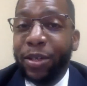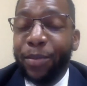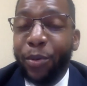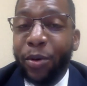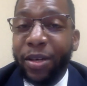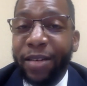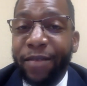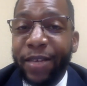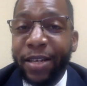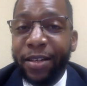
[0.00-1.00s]
important
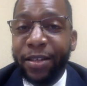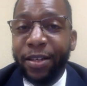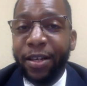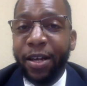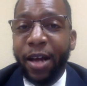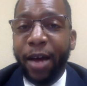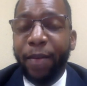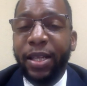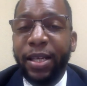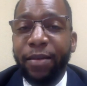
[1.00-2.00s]
events I
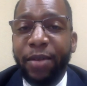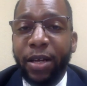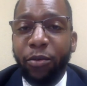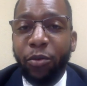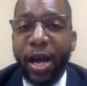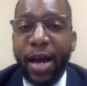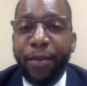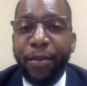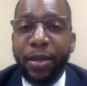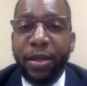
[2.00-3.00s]
believe that will
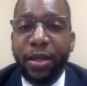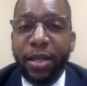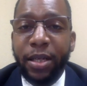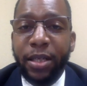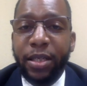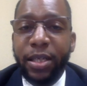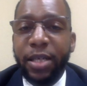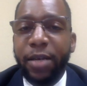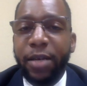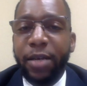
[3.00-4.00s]
happen in the
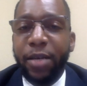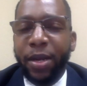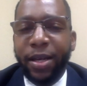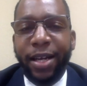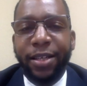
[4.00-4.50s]
city of Beaumont. And I